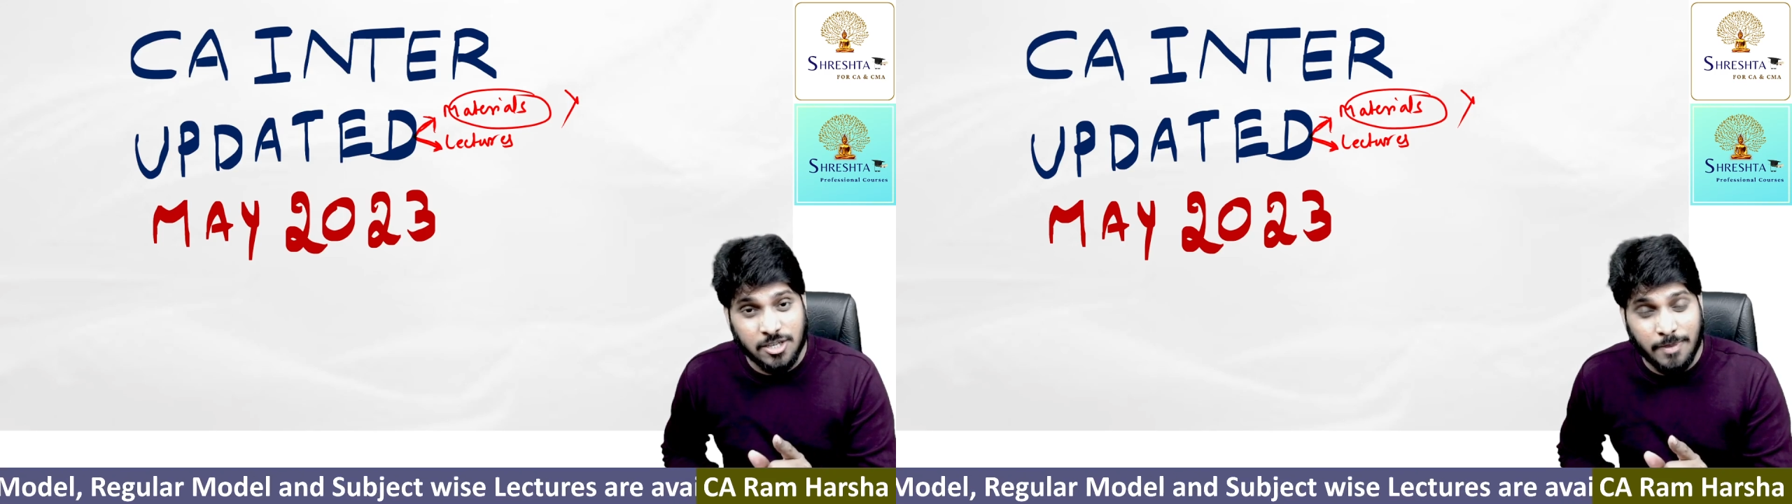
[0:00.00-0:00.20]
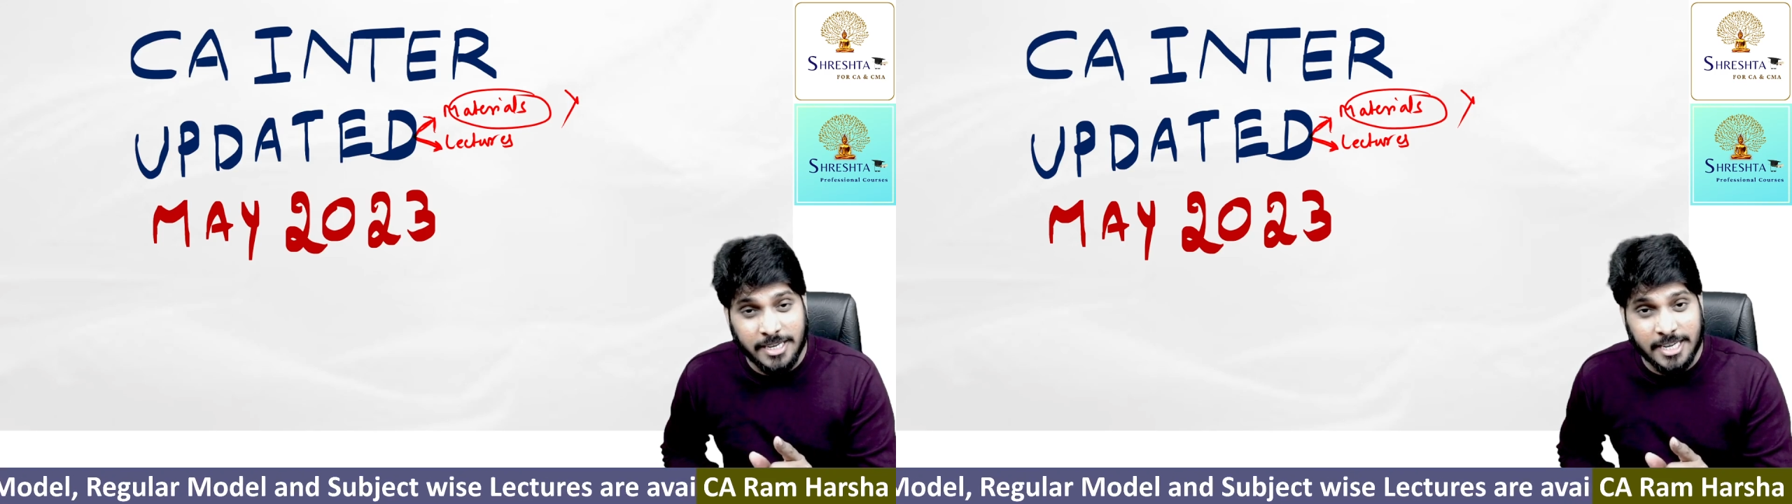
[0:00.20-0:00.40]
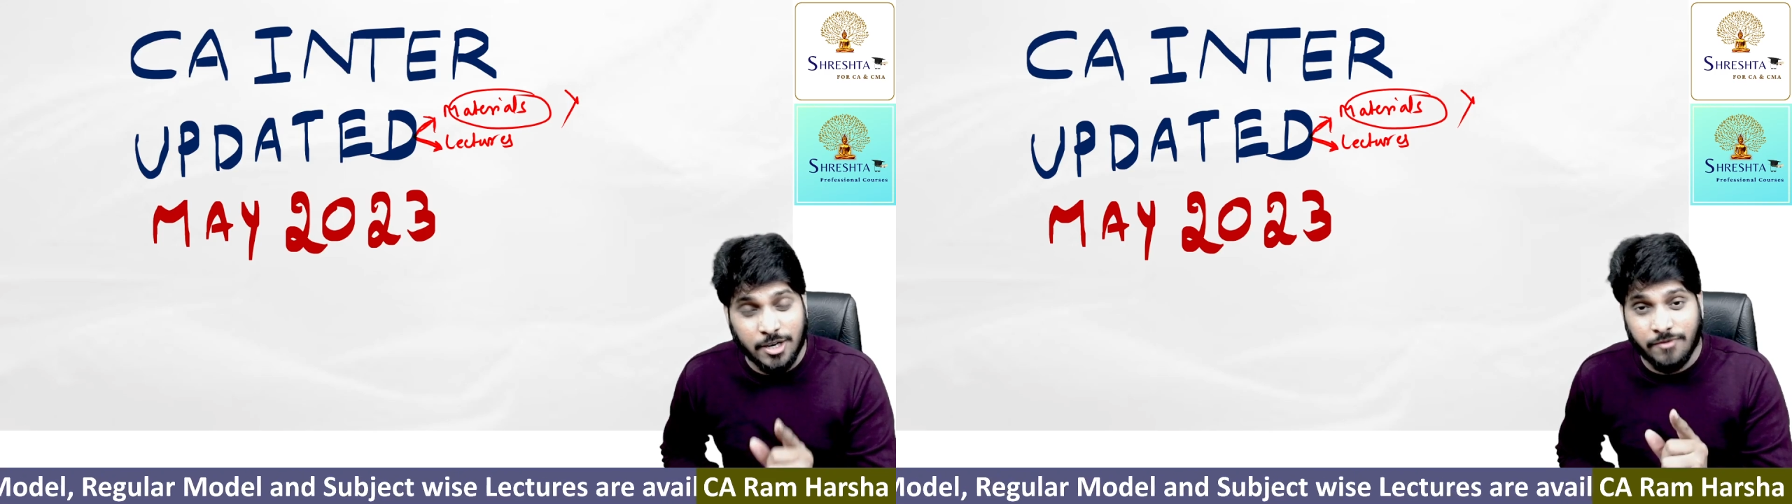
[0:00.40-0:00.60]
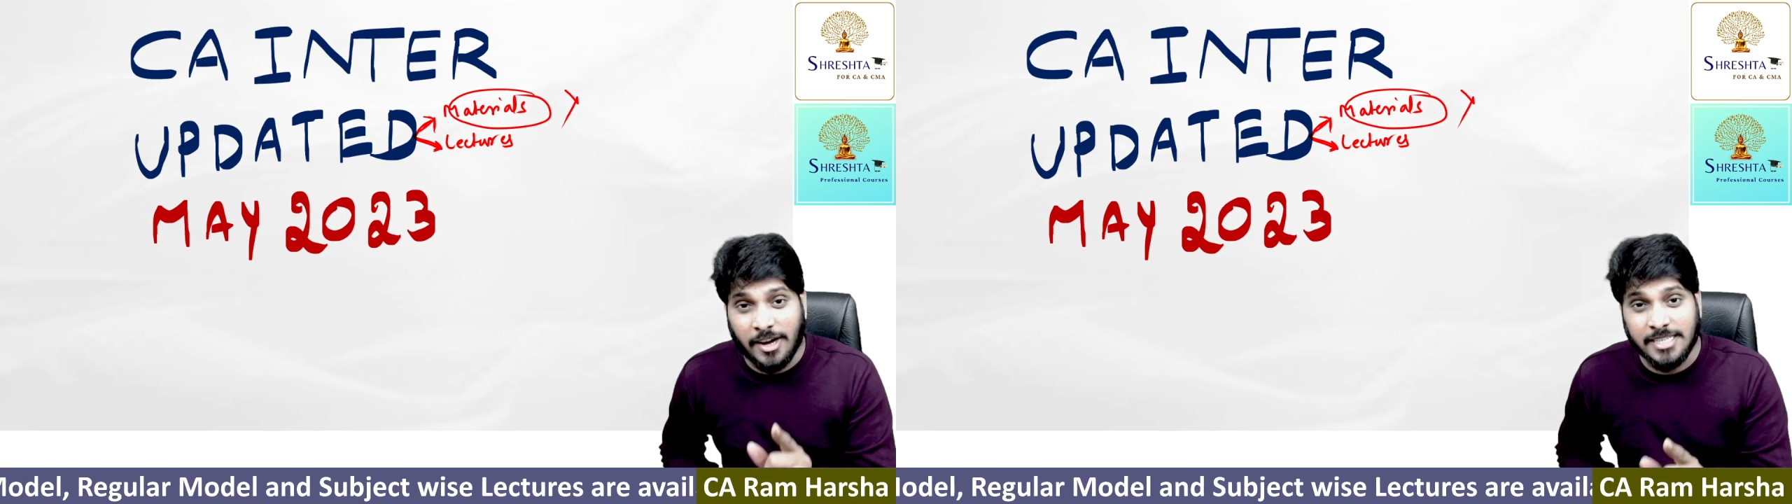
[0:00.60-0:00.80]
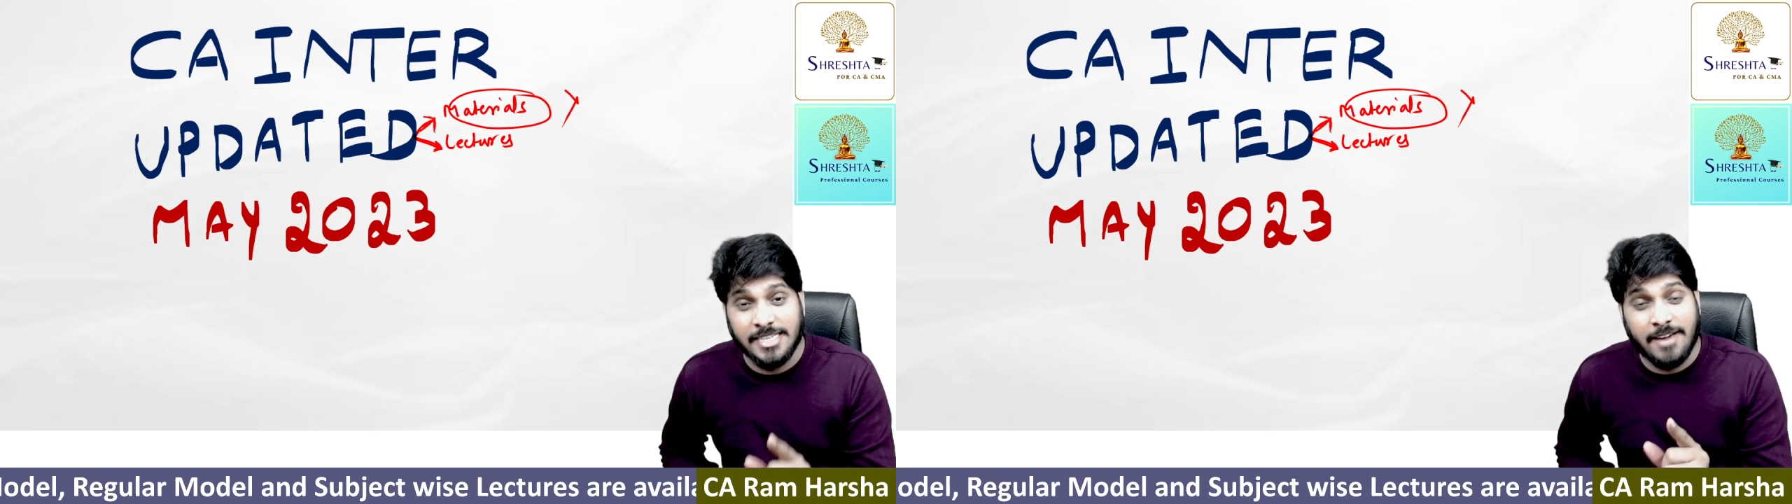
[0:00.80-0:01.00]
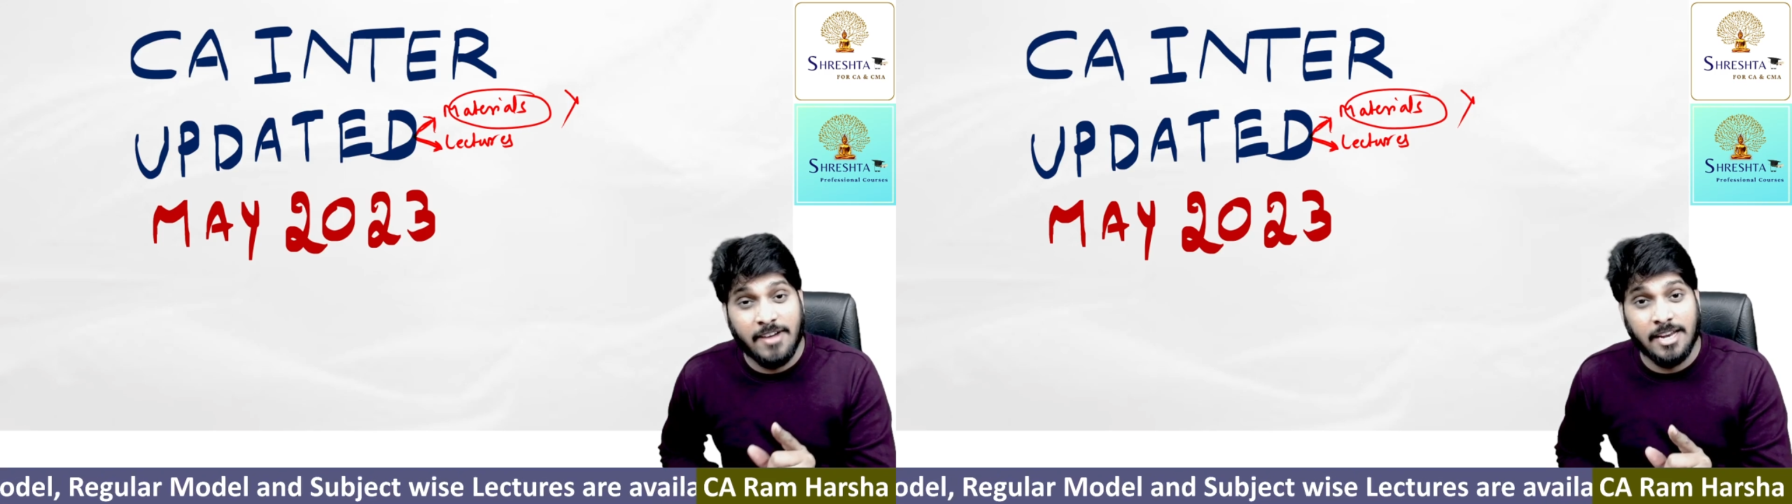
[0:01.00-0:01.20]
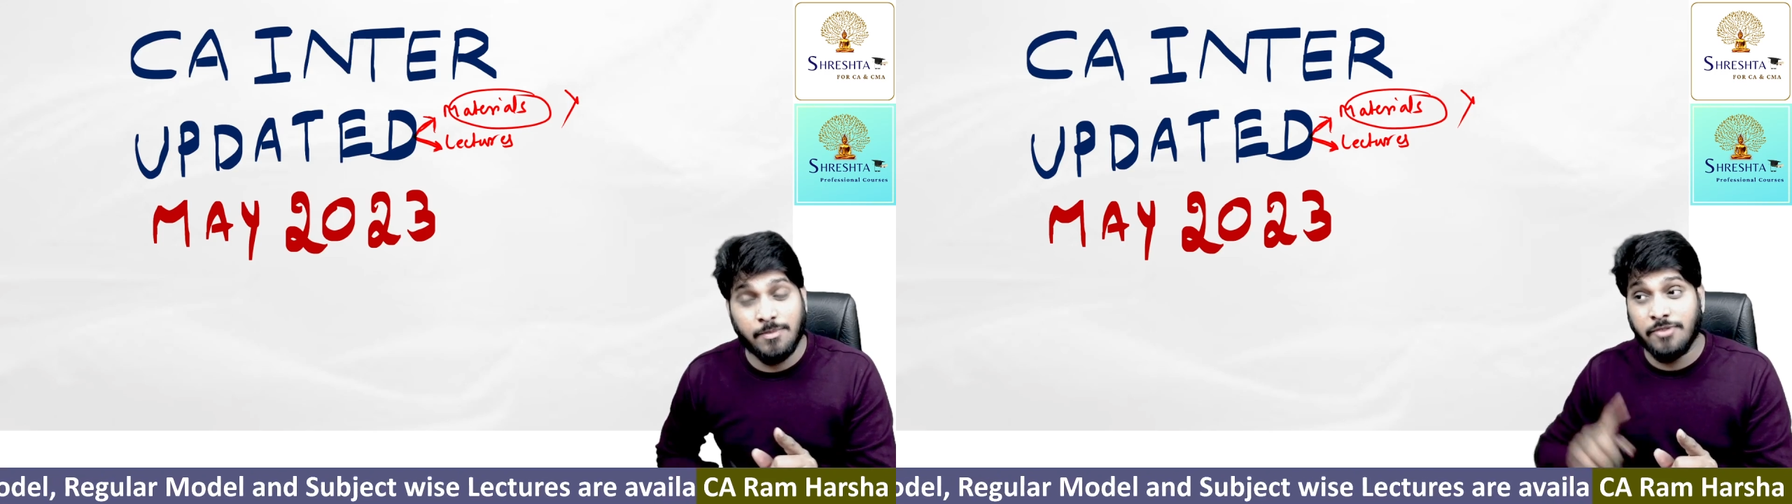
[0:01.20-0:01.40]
material of ICAI available